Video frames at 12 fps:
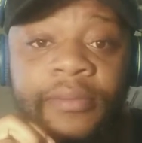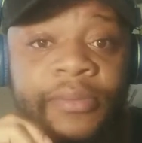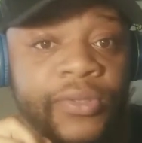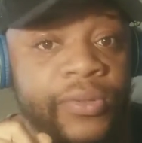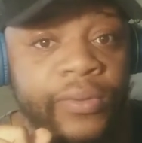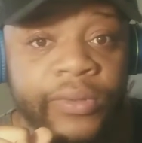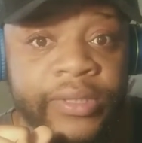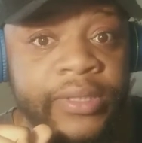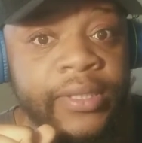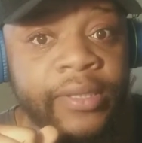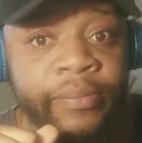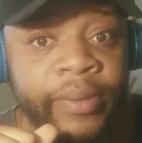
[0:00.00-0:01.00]
tools
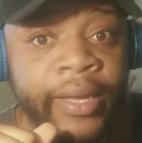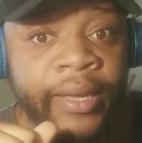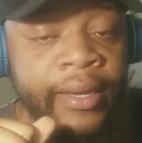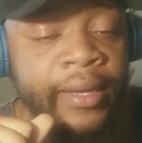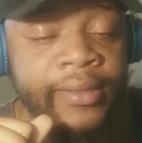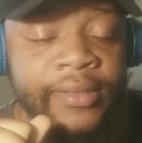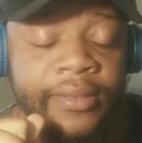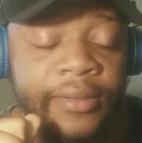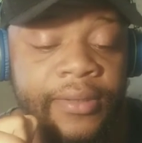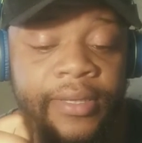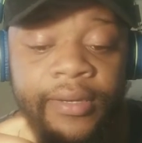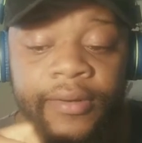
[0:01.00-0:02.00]
in the bag. I tell
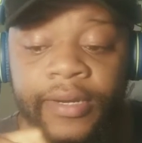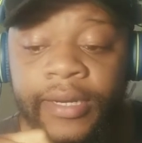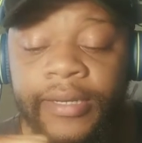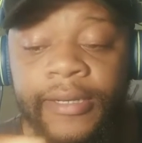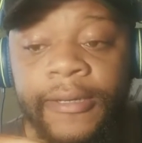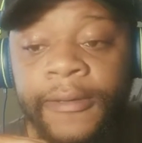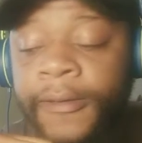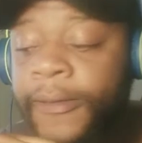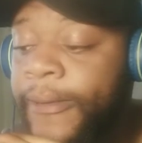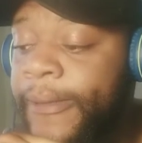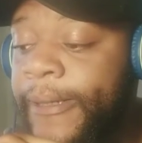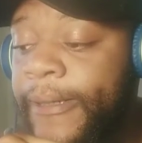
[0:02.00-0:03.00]
you that right now.
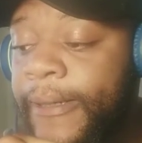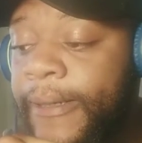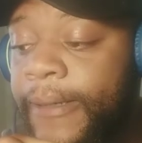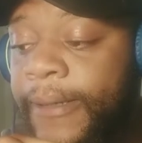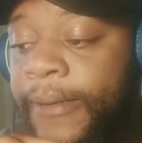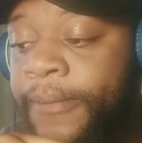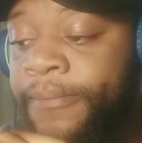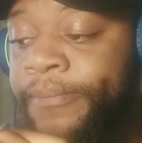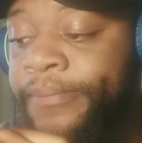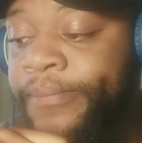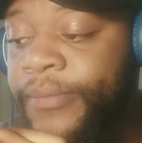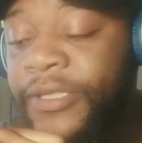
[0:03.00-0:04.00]

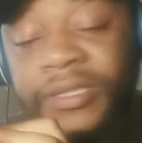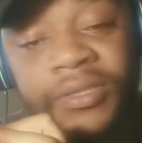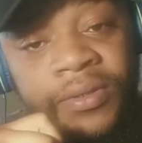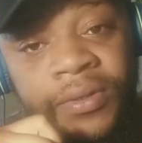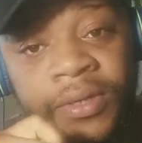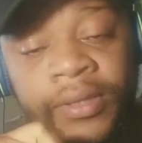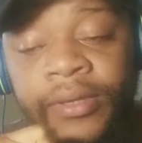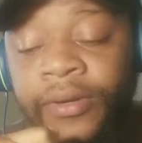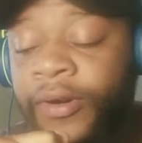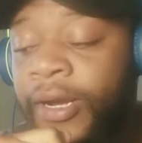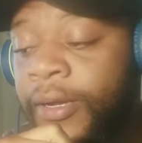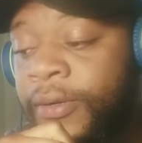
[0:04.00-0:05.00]
She's good on the
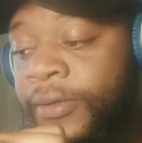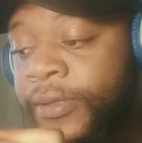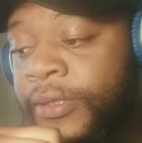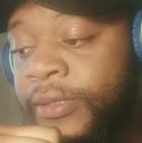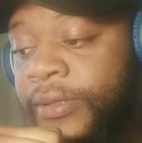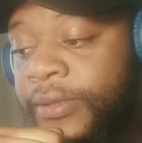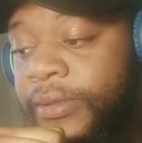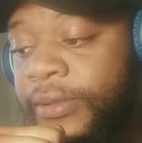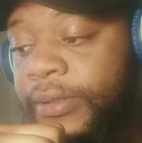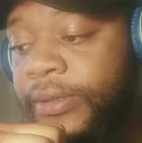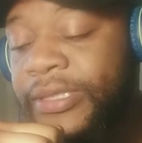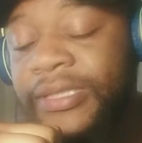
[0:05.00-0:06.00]
ground.
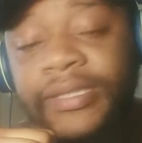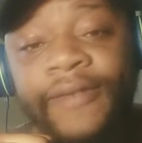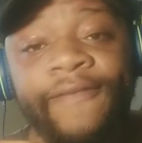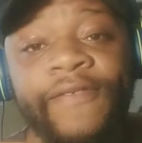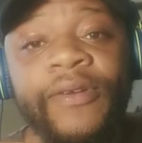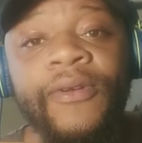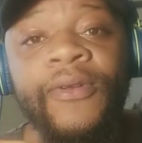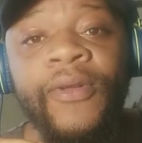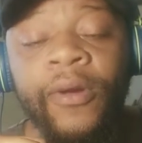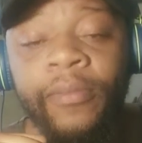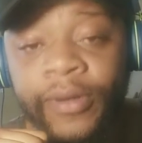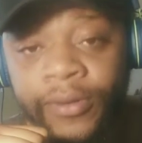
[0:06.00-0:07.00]
She's a
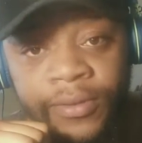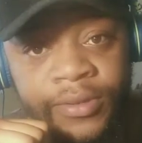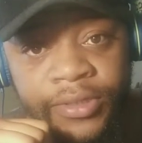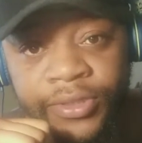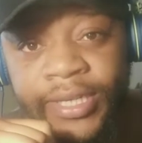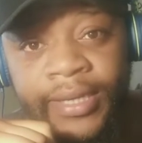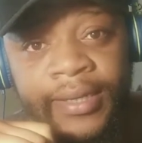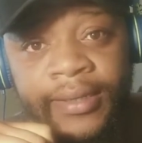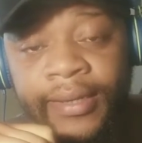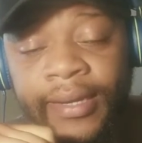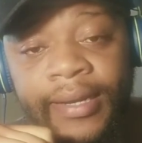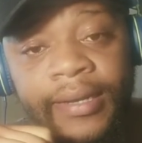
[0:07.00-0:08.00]
phenomenal
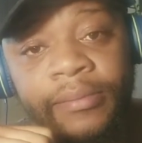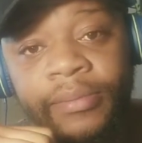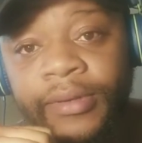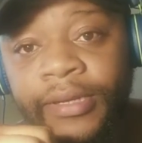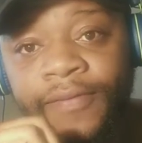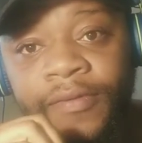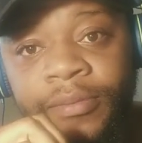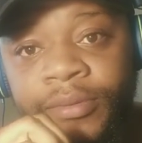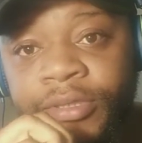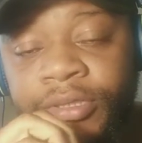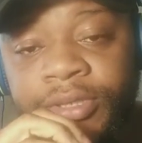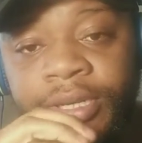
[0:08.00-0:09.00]
striker,
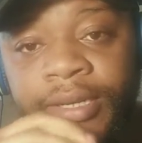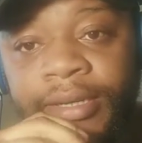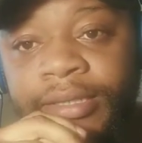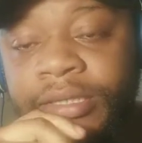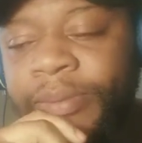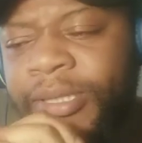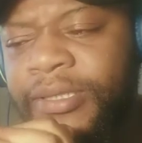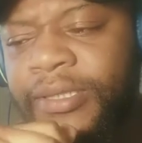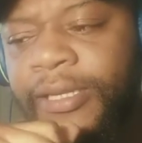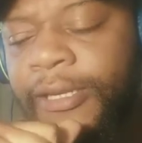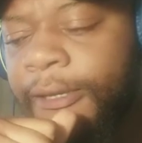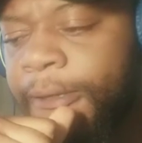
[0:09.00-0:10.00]
unbelievable striker,
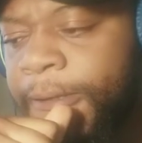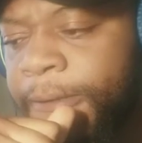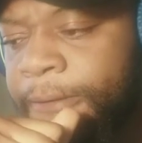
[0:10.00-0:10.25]
especially,